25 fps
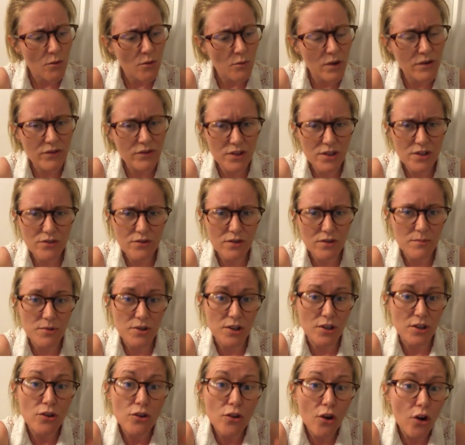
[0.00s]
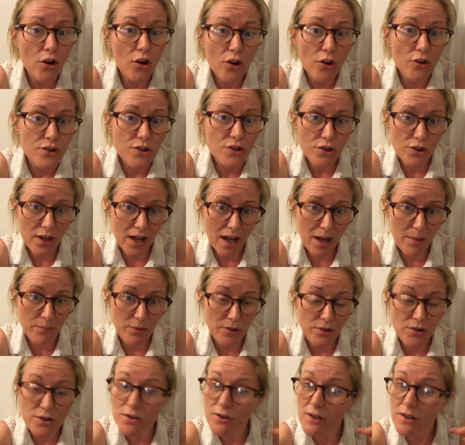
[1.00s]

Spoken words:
with a description, not lots should happen.